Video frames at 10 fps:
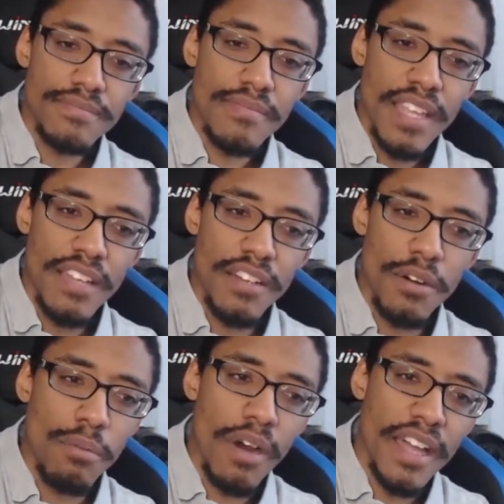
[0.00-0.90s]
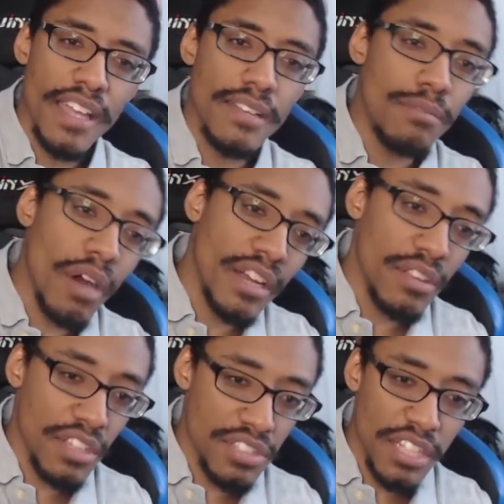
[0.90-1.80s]
Why do
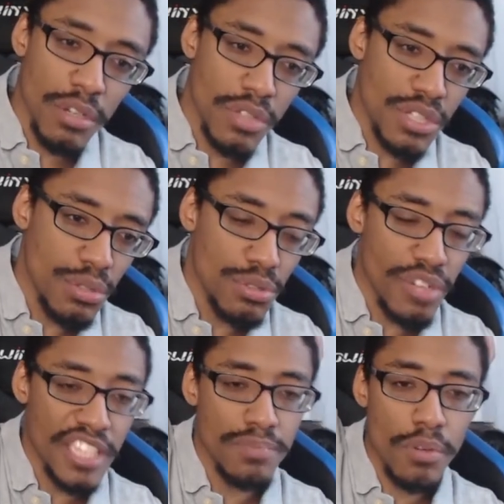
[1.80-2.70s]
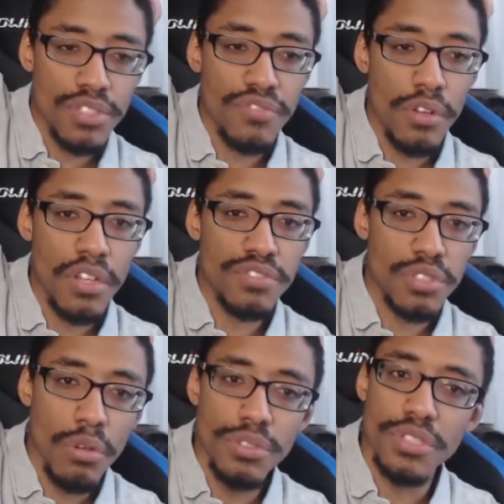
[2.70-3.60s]
they send only 2 transports full of
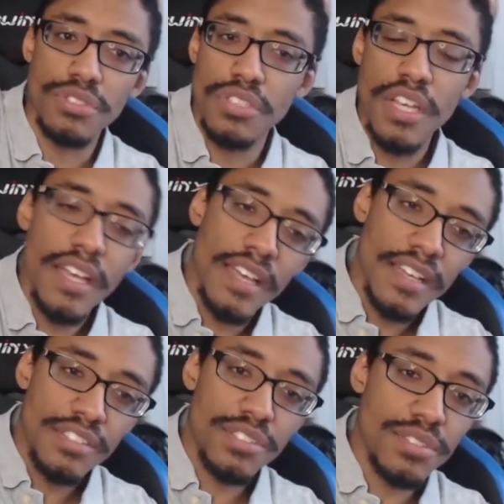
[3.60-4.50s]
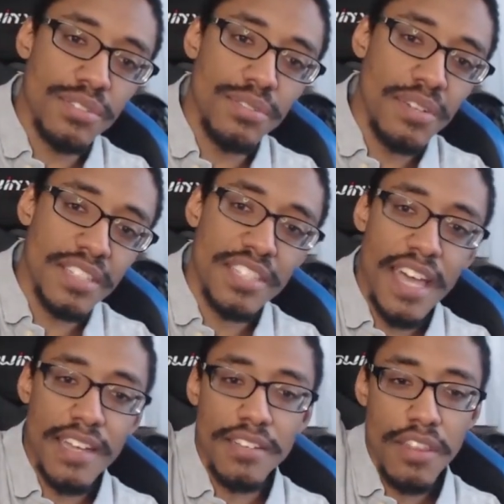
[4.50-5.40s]
soldiers to
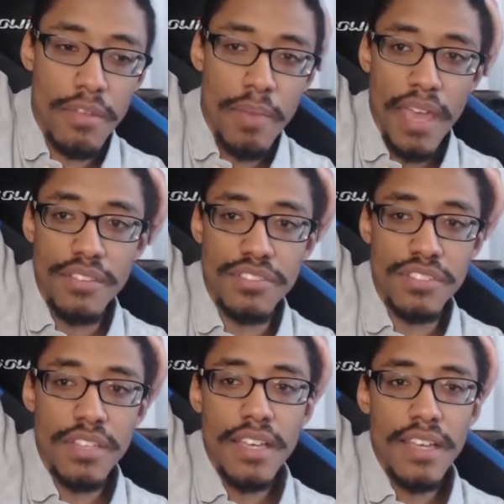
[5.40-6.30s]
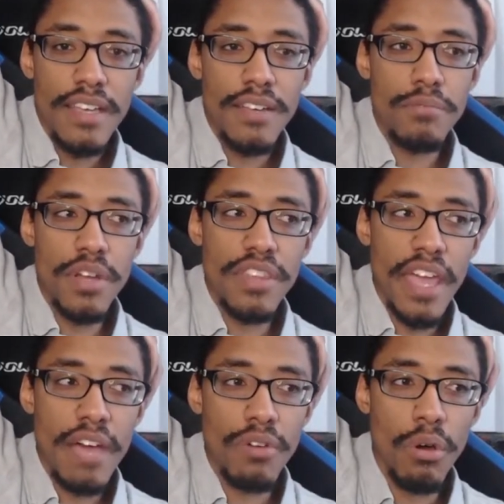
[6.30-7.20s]
attack the base when they
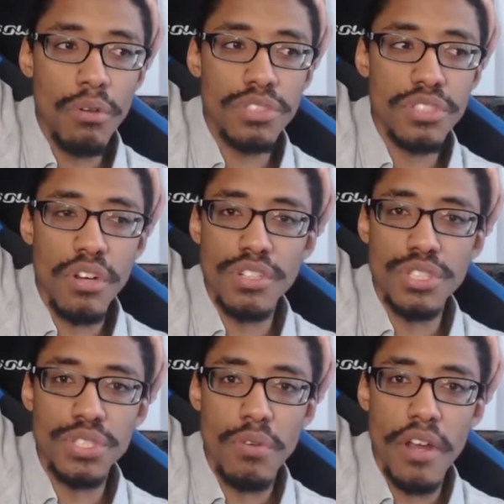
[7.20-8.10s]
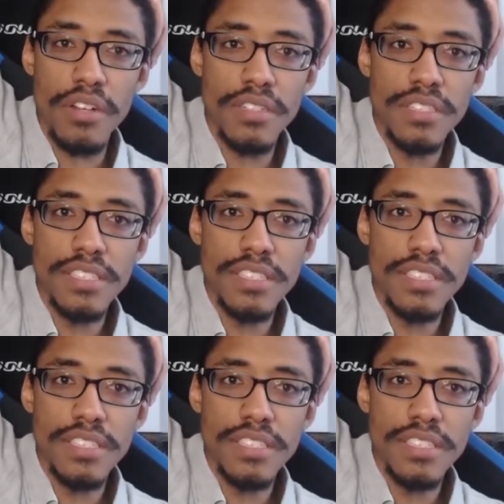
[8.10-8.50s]
have a whole Star Destroyer